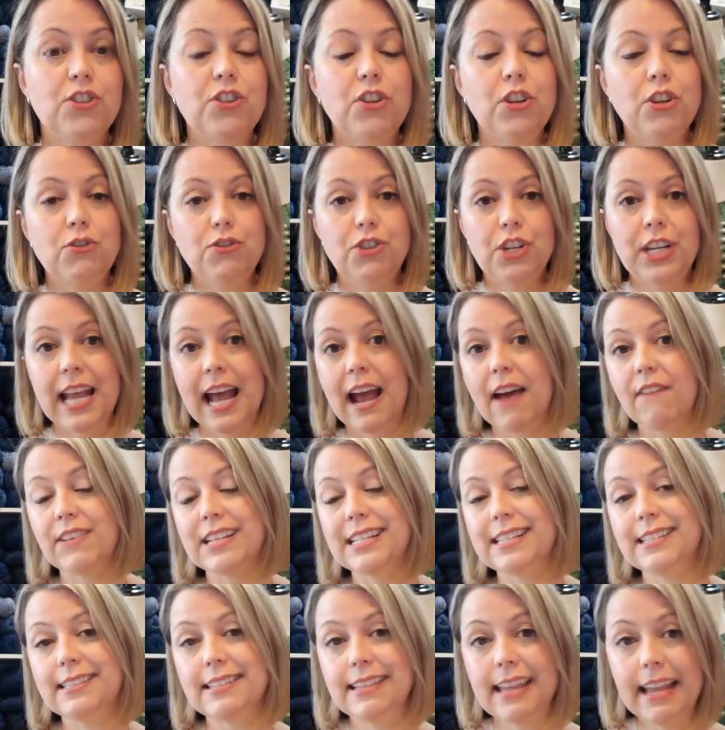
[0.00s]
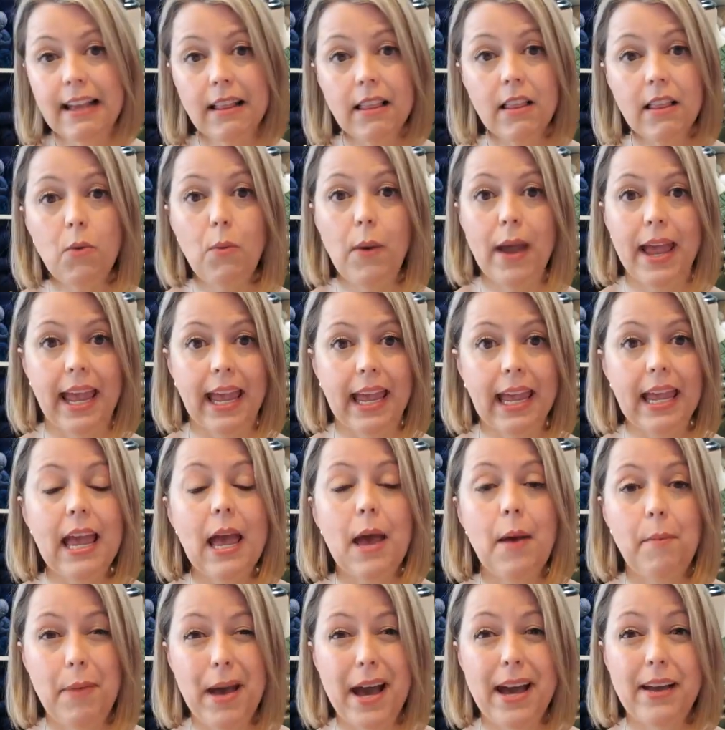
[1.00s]
So you should have a Sailaway
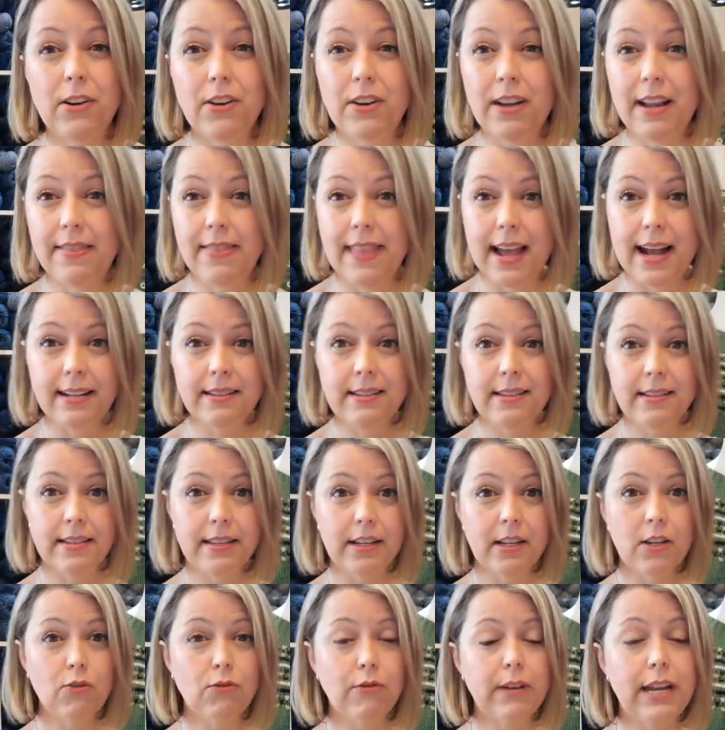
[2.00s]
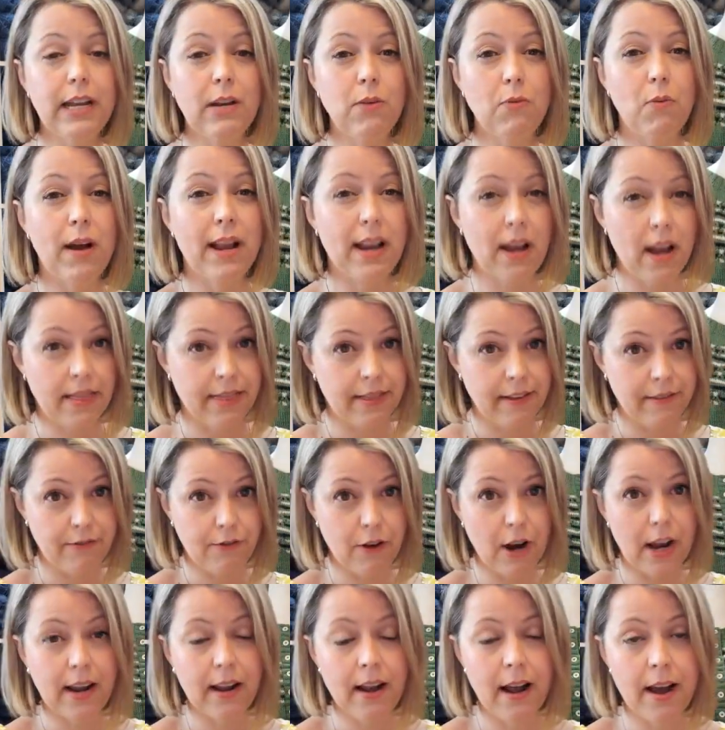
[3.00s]
pattern, and that's the green one on the
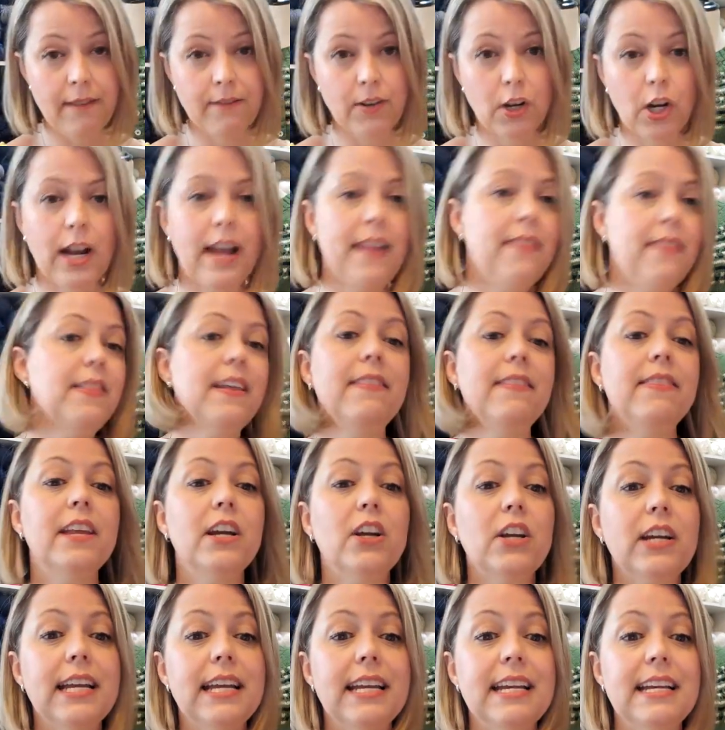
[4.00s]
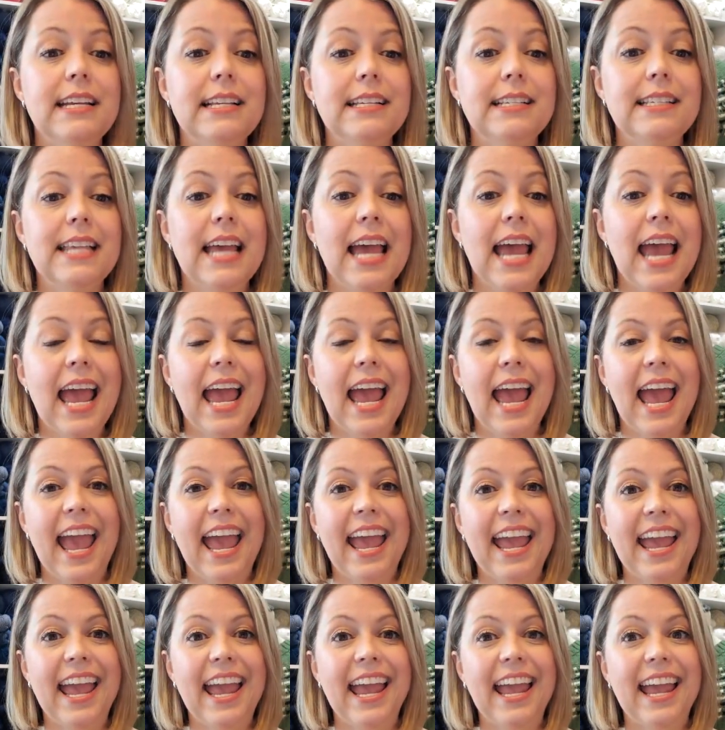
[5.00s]
front cover. And then there is
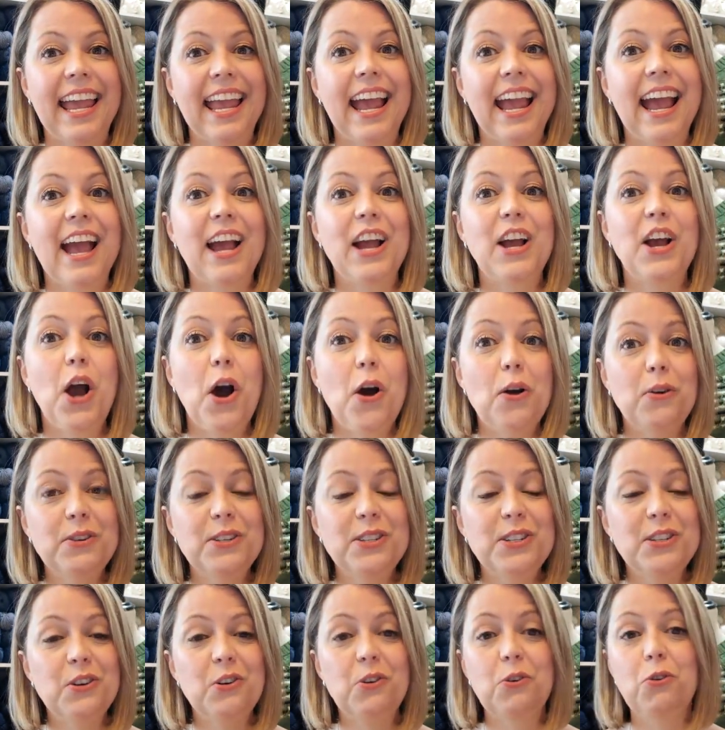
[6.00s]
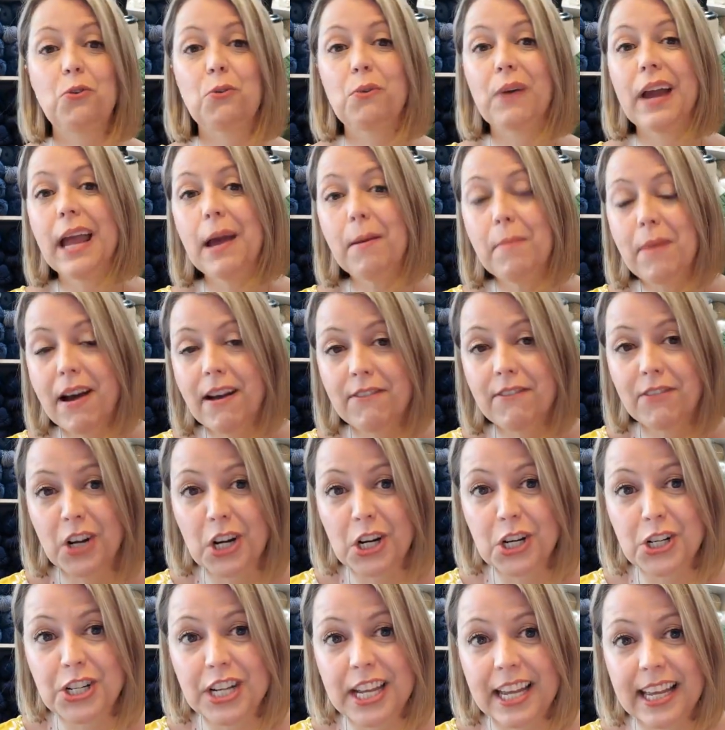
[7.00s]
a Coastal Grandma
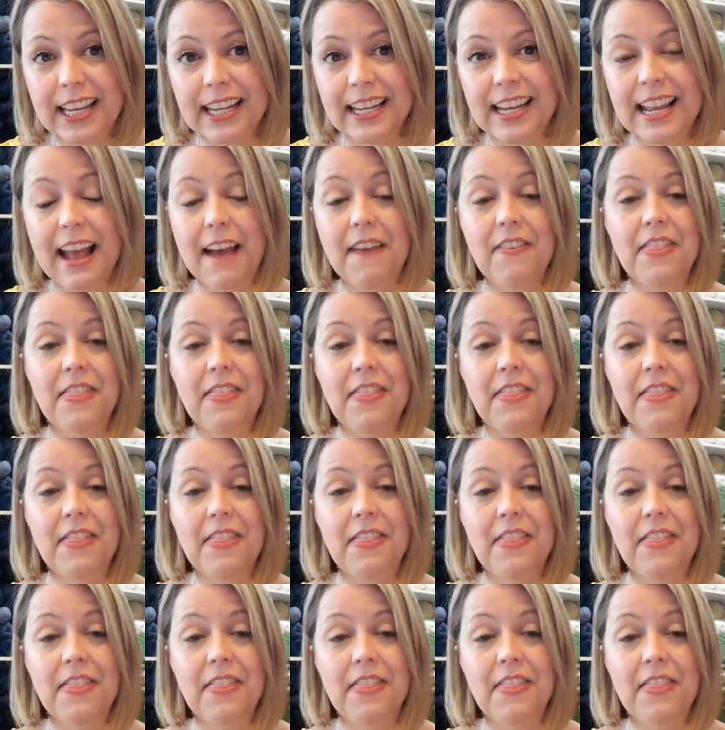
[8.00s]
version.